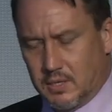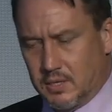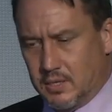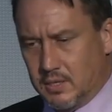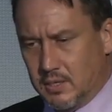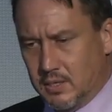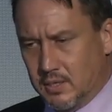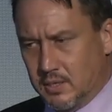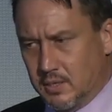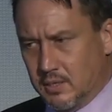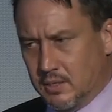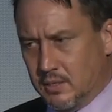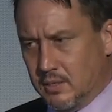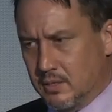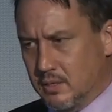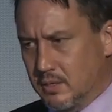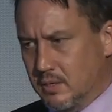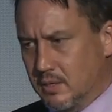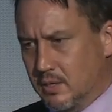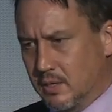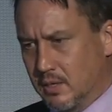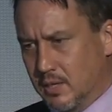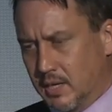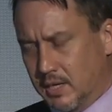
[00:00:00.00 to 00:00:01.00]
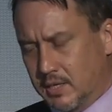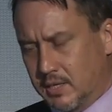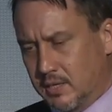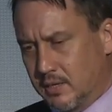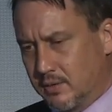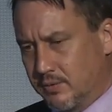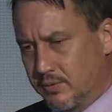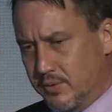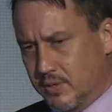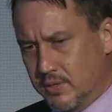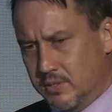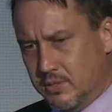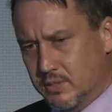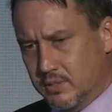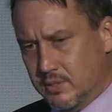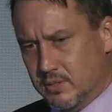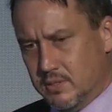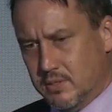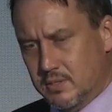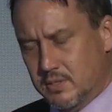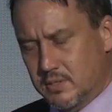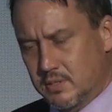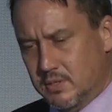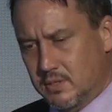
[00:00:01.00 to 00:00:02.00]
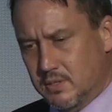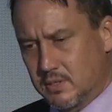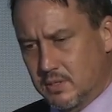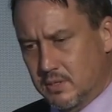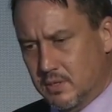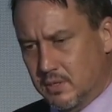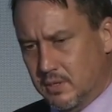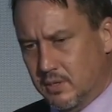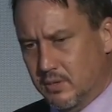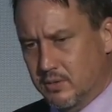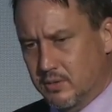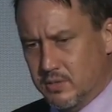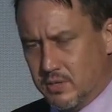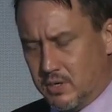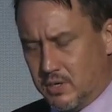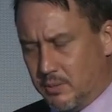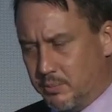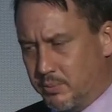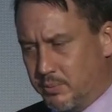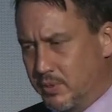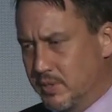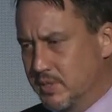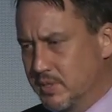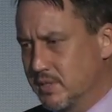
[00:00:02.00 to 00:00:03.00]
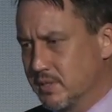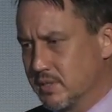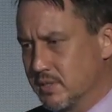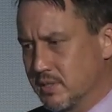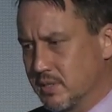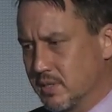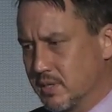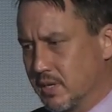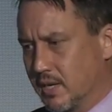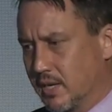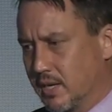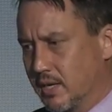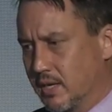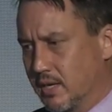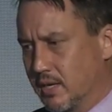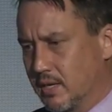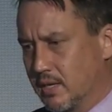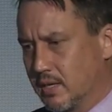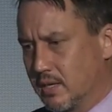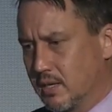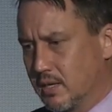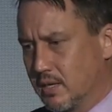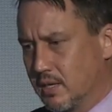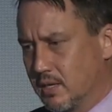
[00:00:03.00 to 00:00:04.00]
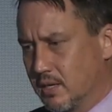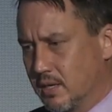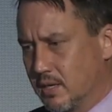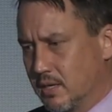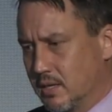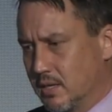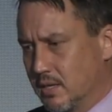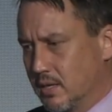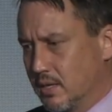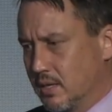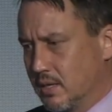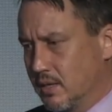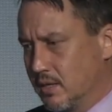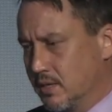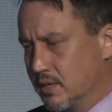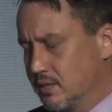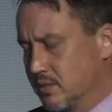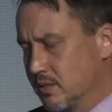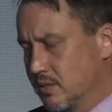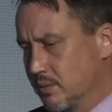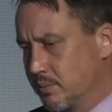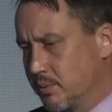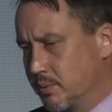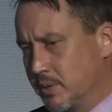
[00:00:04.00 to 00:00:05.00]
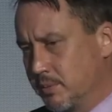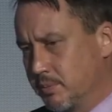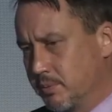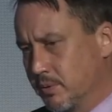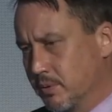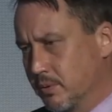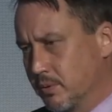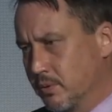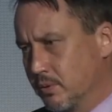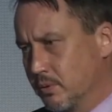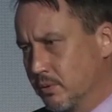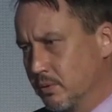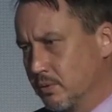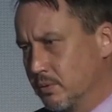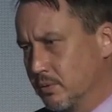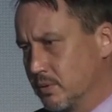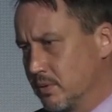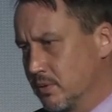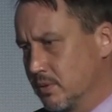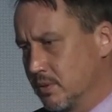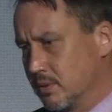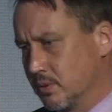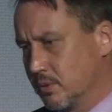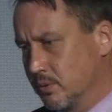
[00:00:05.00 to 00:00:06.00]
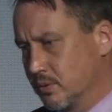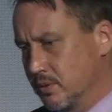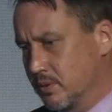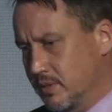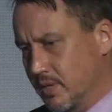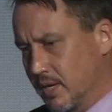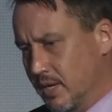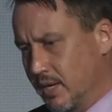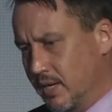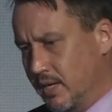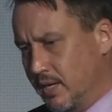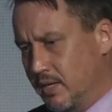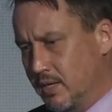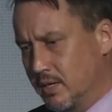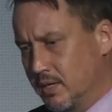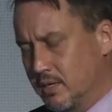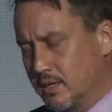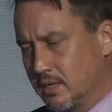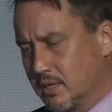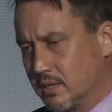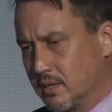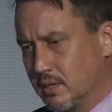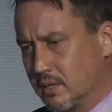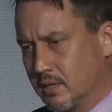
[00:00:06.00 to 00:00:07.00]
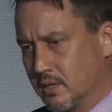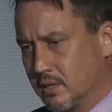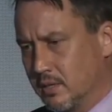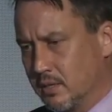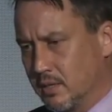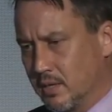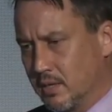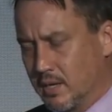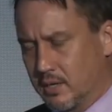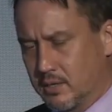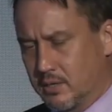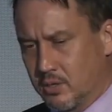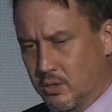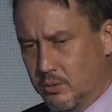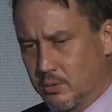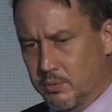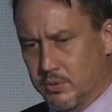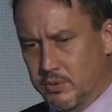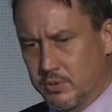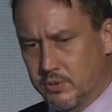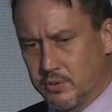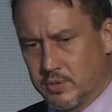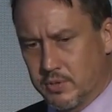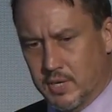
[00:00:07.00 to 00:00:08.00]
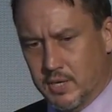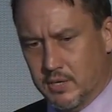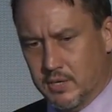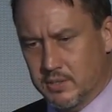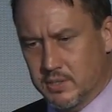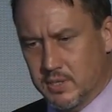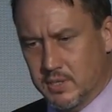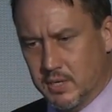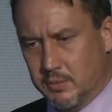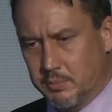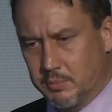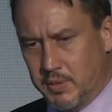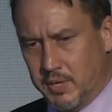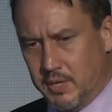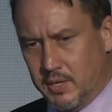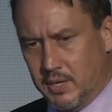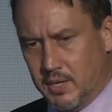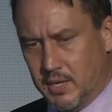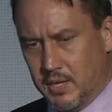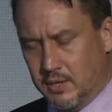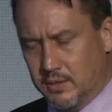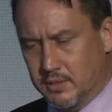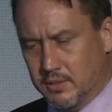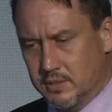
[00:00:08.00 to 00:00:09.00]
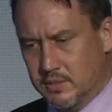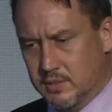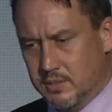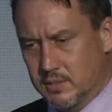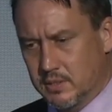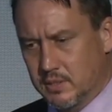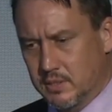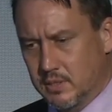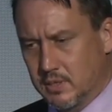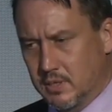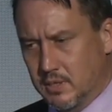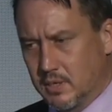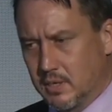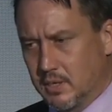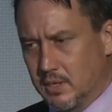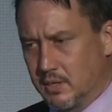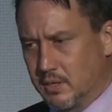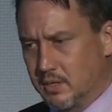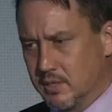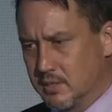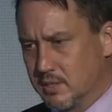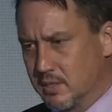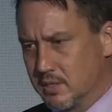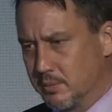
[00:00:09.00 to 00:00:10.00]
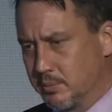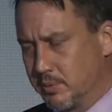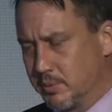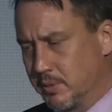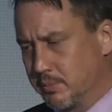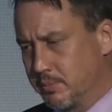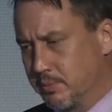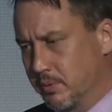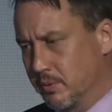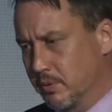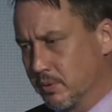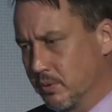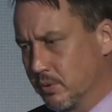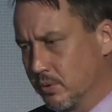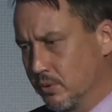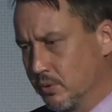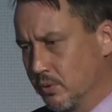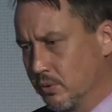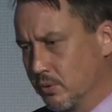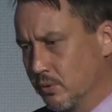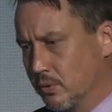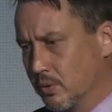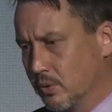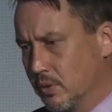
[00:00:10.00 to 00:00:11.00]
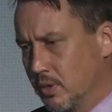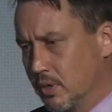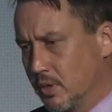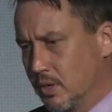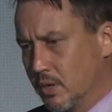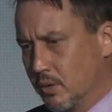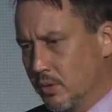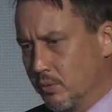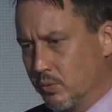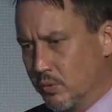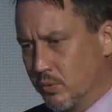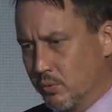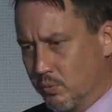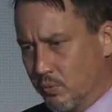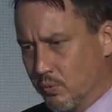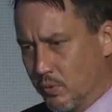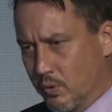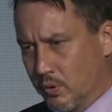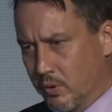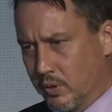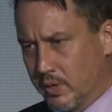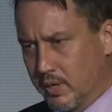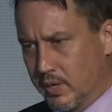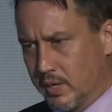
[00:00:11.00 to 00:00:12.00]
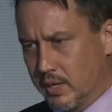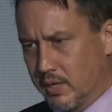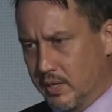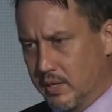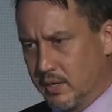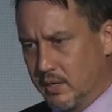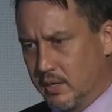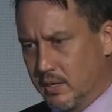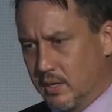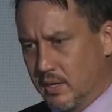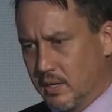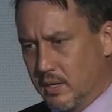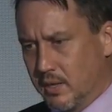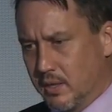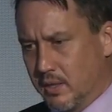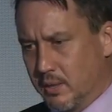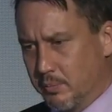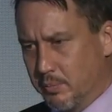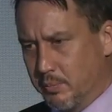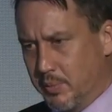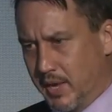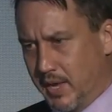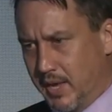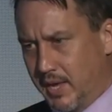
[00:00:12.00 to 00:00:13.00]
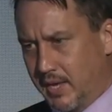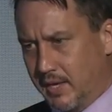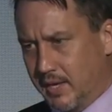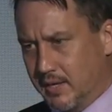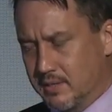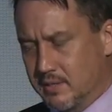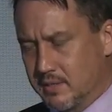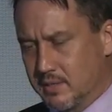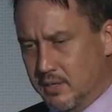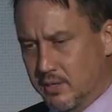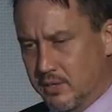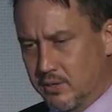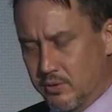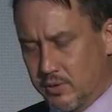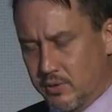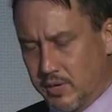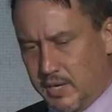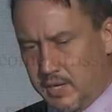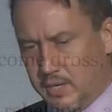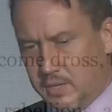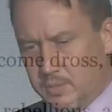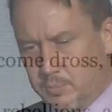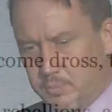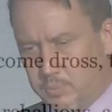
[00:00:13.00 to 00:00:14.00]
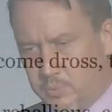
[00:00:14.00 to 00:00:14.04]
in elected officials? Those are our princes today. These are the people who signed the October 2008 bailouts. These are the people who rewarded the banks that created the